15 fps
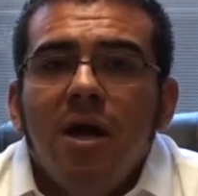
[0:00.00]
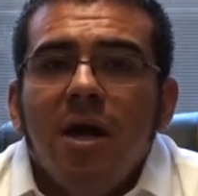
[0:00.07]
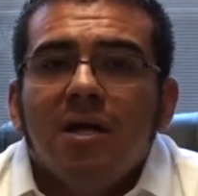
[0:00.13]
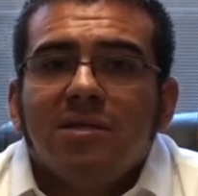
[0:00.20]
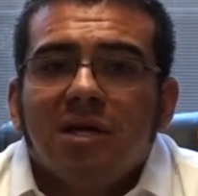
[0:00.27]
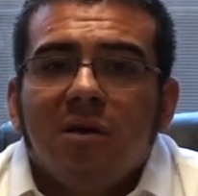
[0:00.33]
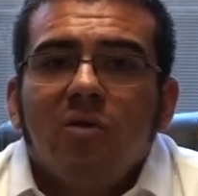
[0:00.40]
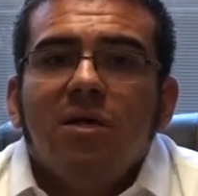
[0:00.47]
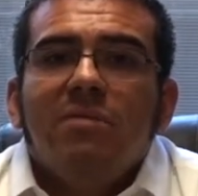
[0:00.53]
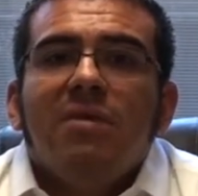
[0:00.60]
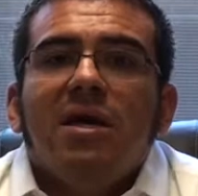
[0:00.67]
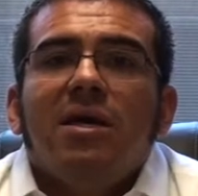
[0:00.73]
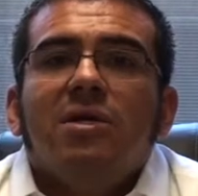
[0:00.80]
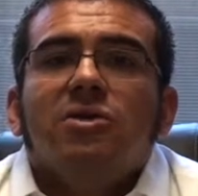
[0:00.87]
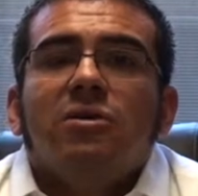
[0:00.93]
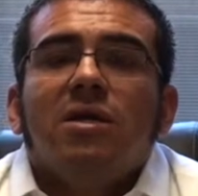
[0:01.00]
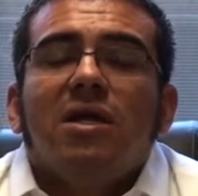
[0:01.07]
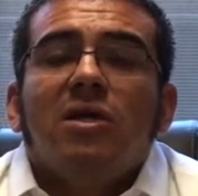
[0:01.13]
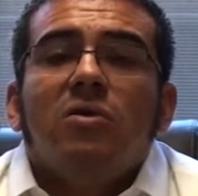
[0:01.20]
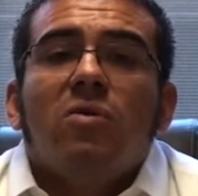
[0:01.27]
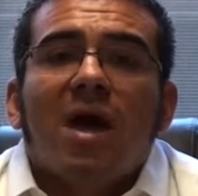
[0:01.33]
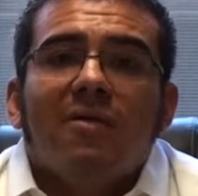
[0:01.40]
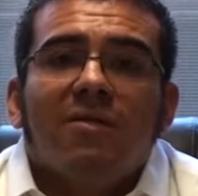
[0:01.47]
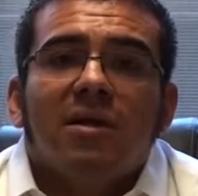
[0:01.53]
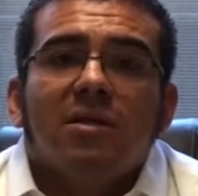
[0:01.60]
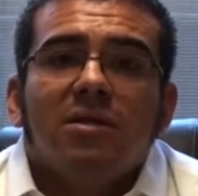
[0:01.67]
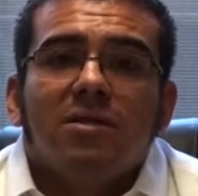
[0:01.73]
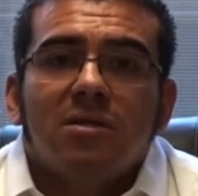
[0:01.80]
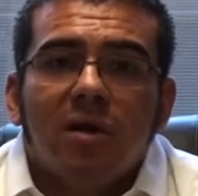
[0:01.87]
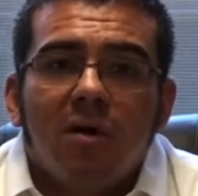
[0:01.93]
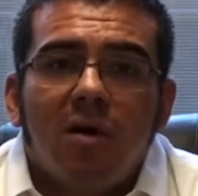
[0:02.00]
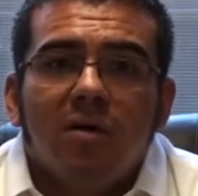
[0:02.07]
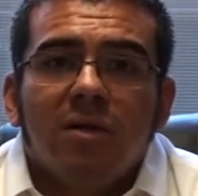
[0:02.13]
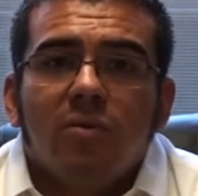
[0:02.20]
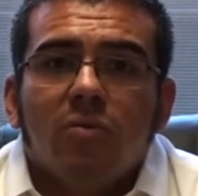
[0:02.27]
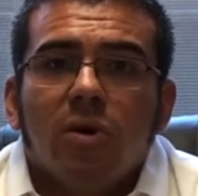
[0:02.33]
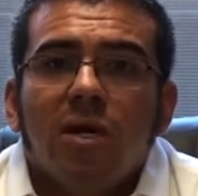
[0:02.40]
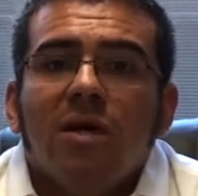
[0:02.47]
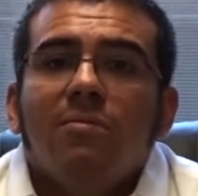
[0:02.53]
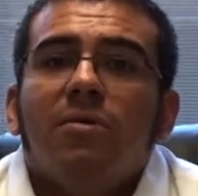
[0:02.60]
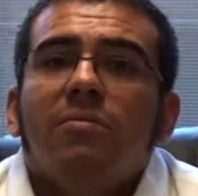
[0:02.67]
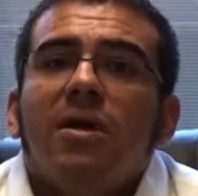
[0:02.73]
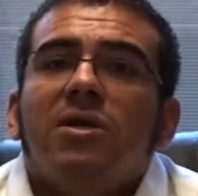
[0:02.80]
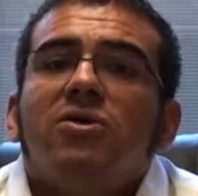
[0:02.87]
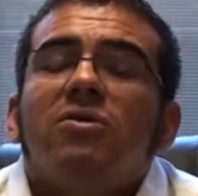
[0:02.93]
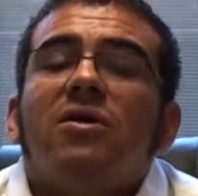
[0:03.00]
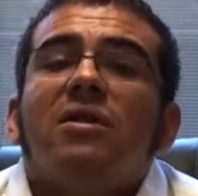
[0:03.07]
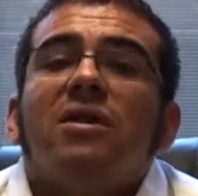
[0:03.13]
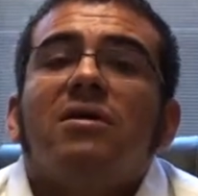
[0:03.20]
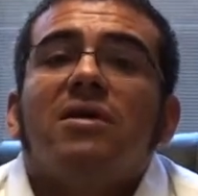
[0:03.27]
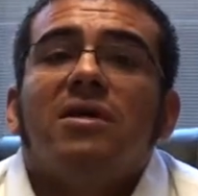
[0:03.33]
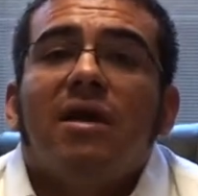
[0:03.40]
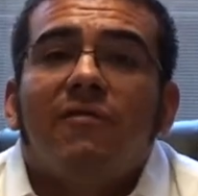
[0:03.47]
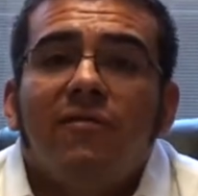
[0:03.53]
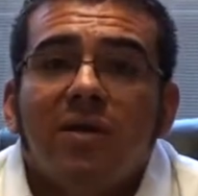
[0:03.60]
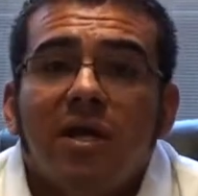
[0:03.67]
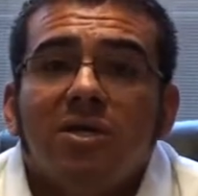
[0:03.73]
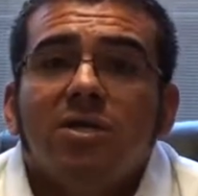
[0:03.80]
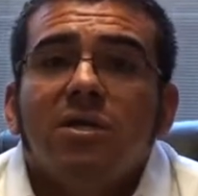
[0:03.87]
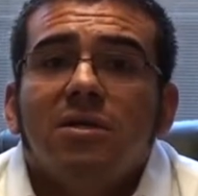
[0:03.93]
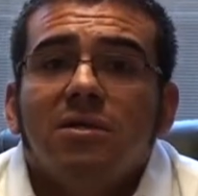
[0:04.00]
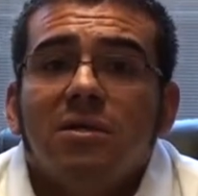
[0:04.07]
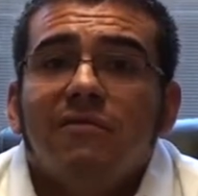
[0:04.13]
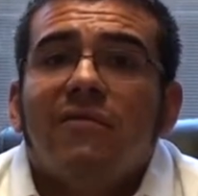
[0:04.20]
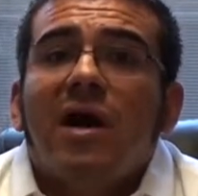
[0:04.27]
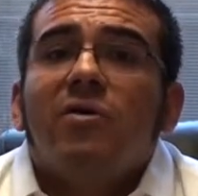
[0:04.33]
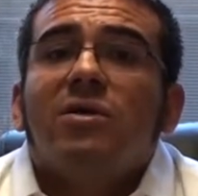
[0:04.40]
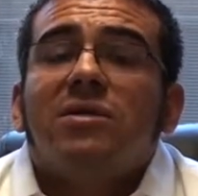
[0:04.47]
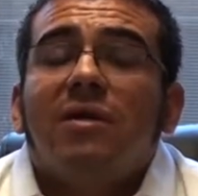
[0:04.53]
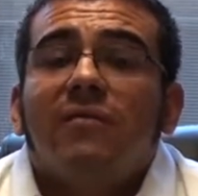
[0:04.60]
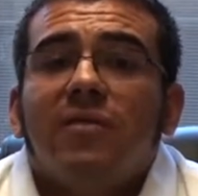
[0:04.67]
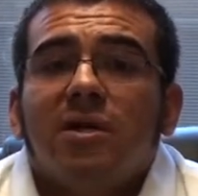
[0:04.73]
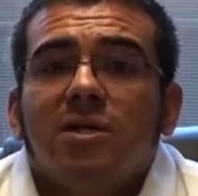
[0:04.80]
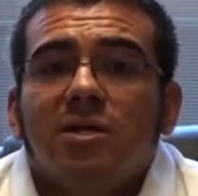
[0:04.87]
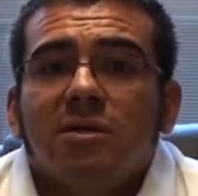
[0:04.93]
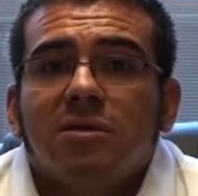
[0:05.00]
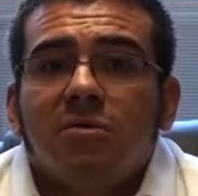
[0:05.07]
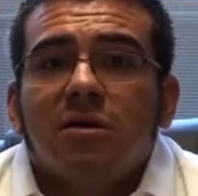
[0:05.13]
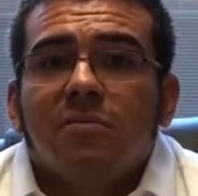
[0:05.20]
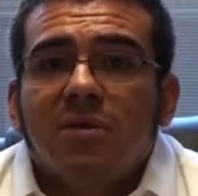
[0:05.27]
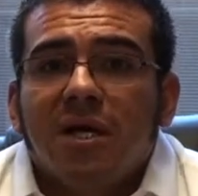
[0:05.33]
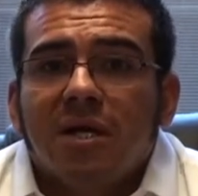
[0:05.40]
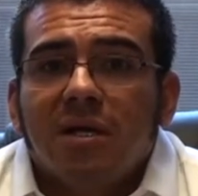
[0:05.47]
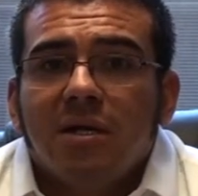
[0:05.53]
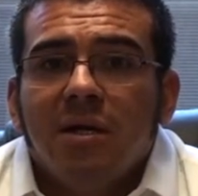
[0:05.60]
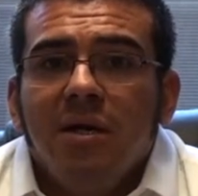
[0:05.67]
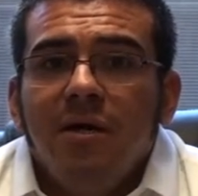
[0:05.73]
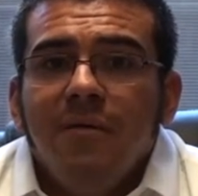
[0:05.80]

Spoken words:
It's not only making sure that you have it installed and running, but make sure that the virus definitions are updated.